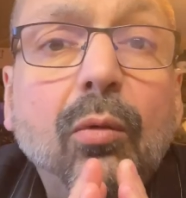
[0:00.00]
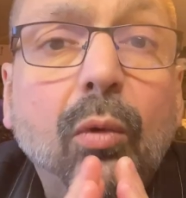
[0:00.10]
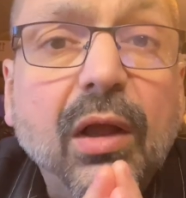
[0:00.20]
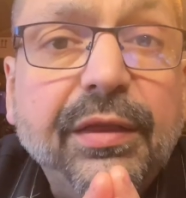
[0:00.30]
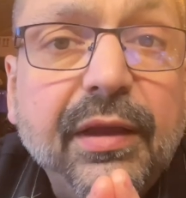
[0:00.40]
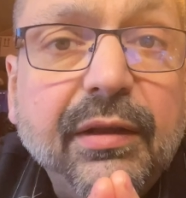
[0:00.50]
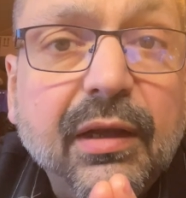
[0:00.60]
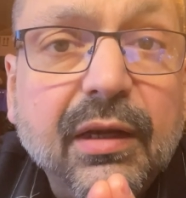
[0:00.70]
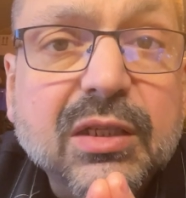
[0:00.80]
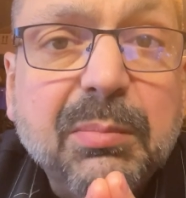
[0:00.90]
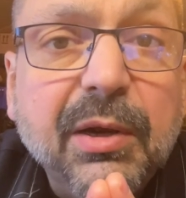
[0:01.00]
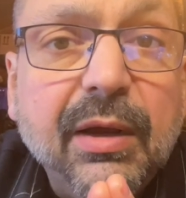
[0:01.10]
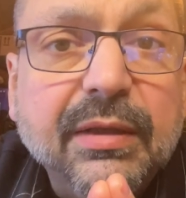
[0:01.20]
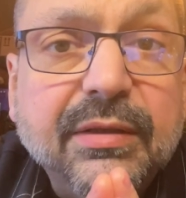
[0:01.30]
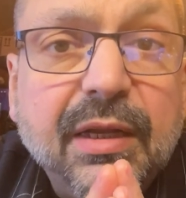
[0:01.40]
One thing that
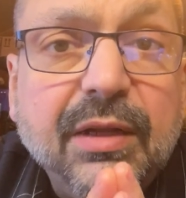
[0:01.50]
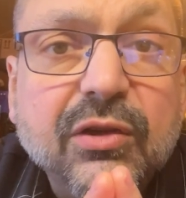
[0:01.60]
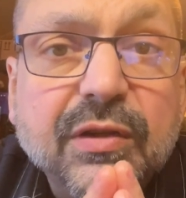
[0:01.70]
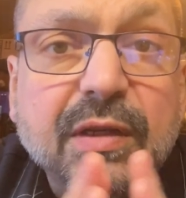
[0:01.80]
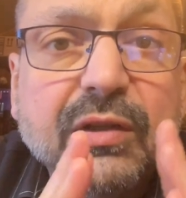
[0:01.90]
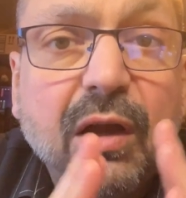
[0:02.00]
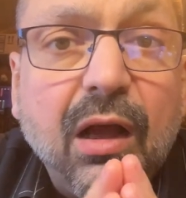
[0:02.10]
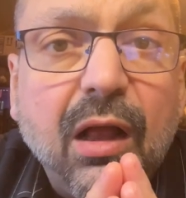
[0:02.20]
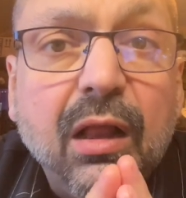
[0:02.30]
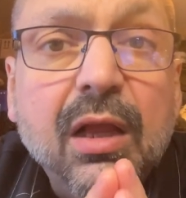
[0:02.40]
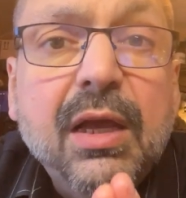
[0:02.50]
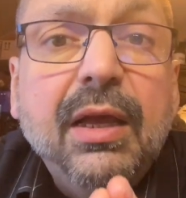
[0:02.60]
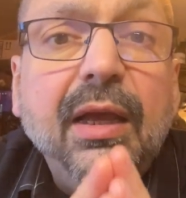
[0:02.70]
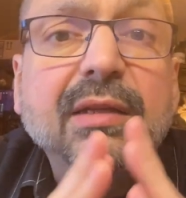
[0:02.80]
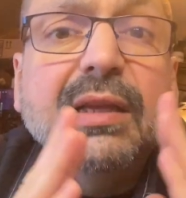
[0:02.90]
experience teaches us all
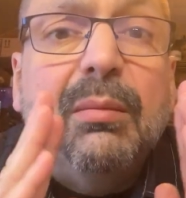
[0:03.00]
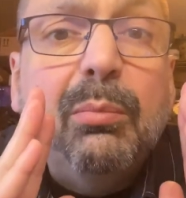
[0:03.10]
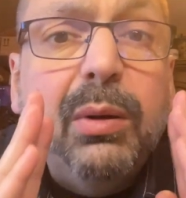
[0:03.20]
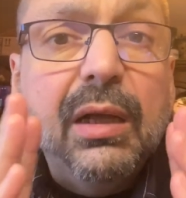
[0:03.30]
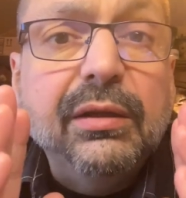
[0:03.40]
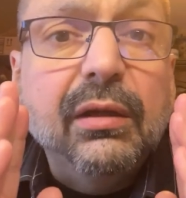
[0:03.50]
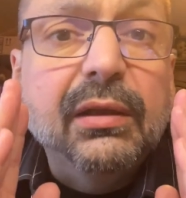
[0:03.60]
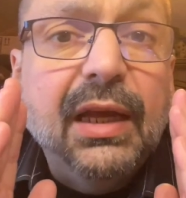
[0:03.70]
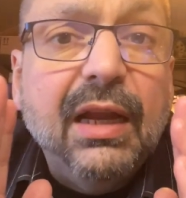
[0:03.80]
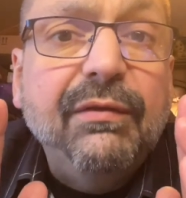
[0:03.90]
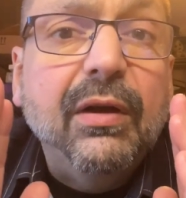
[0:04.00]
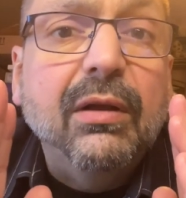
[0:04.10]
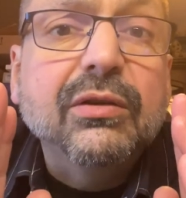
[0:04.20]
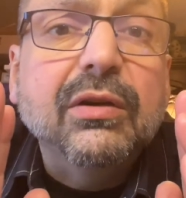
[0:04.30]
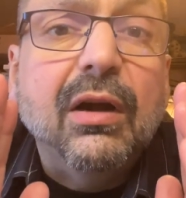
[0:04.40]
is that bundled
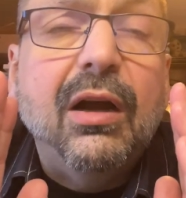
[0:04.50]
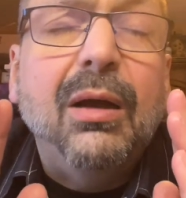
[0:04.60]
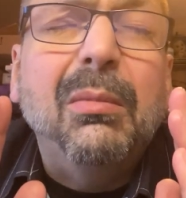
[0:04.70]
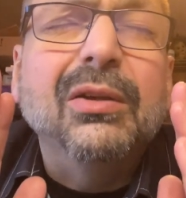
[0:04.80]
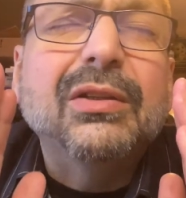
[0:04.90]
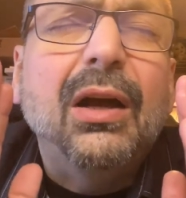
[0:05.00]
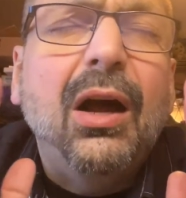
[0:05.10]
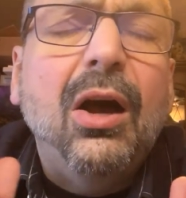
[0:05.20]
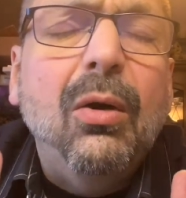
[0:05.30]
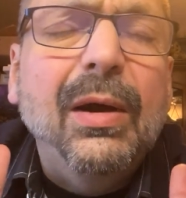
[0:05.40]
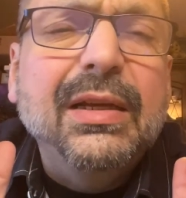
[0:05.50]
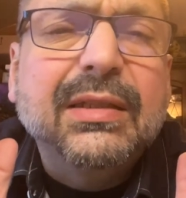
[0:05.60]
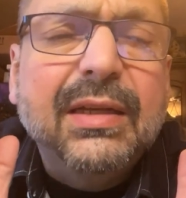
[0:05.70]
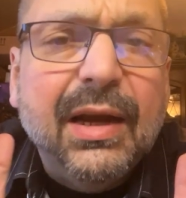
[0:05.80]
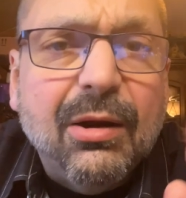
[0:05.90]
headphones are almost always
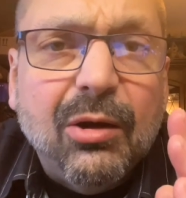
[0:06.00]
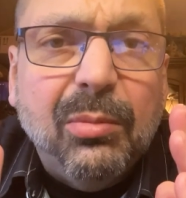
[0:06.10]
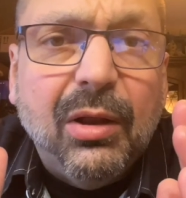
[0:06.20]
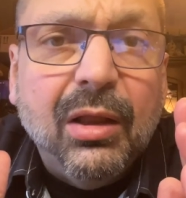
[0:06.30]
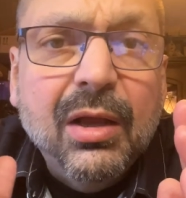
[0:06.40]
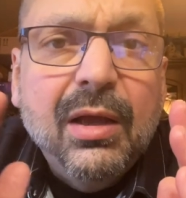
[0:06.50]
terrible.